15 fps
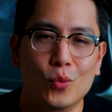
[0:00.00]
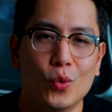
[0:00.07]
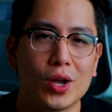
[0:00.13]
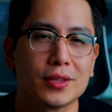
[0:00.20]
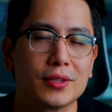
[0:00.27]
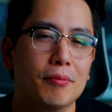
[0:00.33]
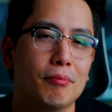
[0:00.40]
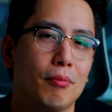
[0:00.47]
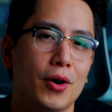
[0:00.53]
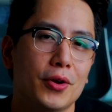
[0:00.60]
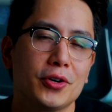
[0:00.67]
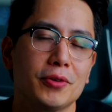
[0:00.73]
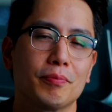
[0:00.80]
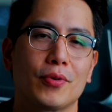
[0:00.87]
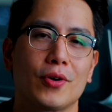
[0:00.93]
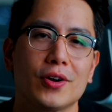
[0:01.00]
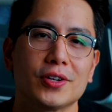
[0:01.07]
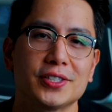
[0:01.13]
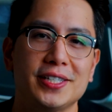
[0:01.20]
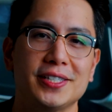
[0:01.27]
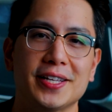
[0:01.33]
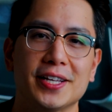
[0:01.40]
Well, modern
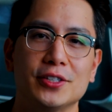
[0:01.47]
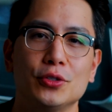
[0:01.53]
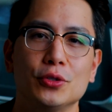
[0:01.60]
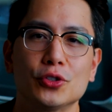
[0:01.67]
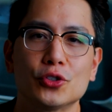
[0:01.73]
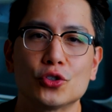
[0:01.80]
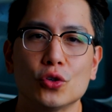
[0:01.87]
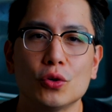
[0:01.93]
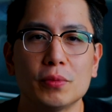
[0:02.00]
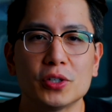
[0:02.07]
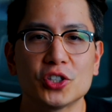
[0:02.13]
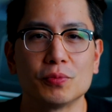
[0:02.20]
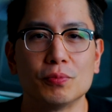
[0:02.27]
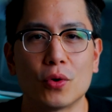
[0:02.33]
proxies can do so much